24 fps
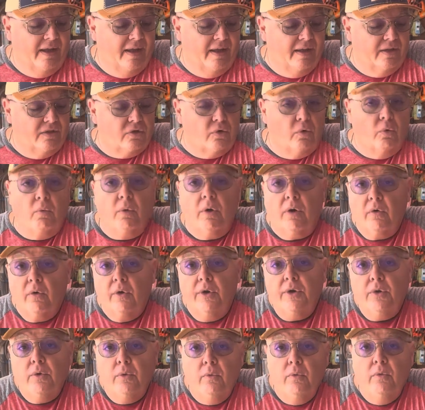So we're
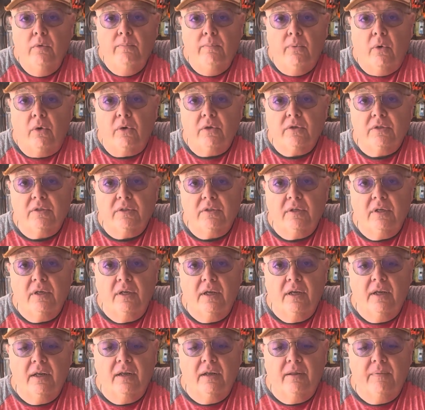going to unbox
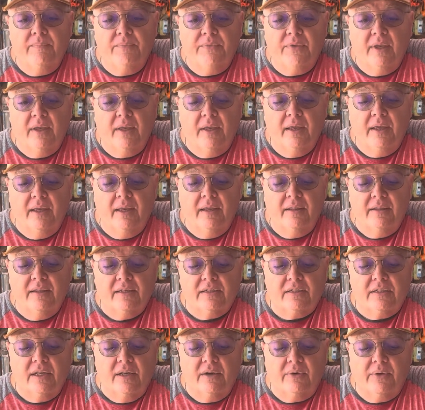the
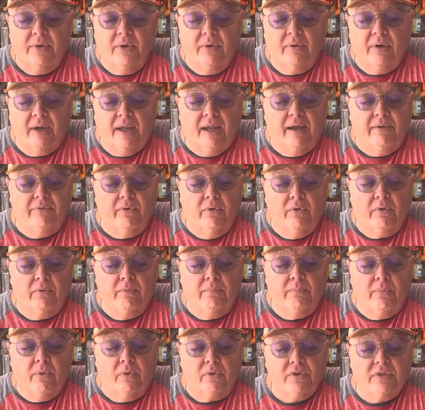stereo. I have not
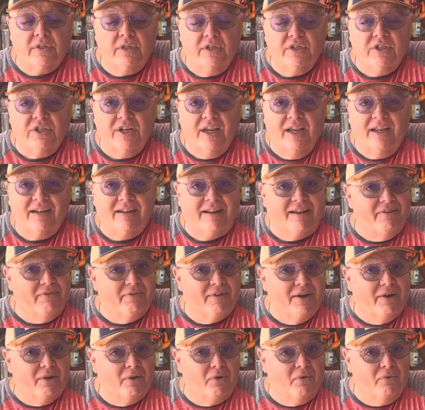unboxed it yet. I
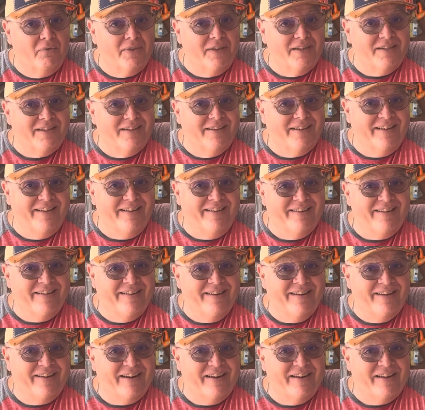read all of this in the
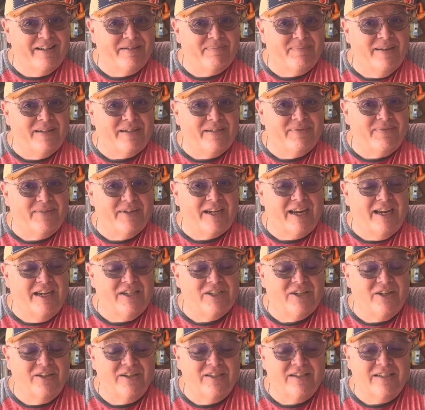internet and the
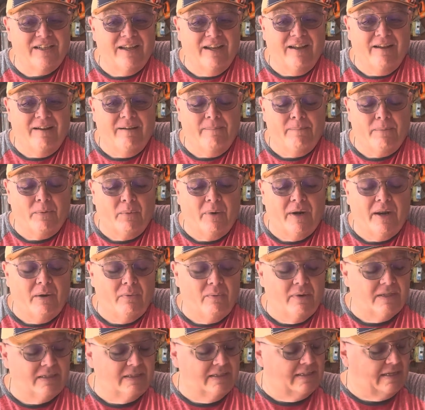specifications when I
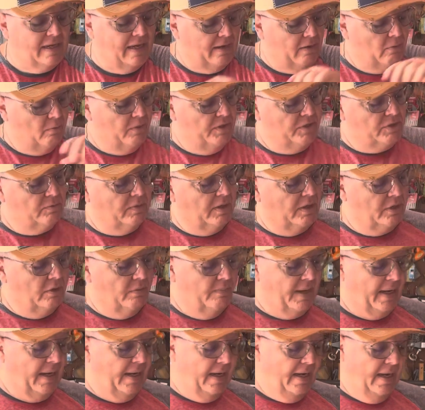was deciding which one to
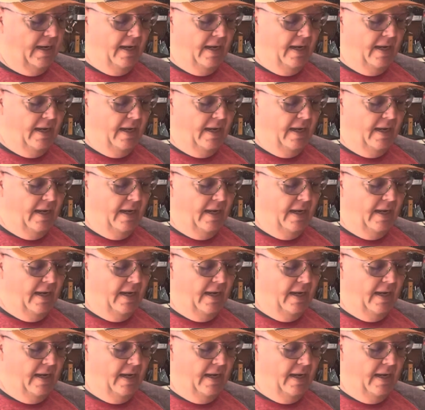buy.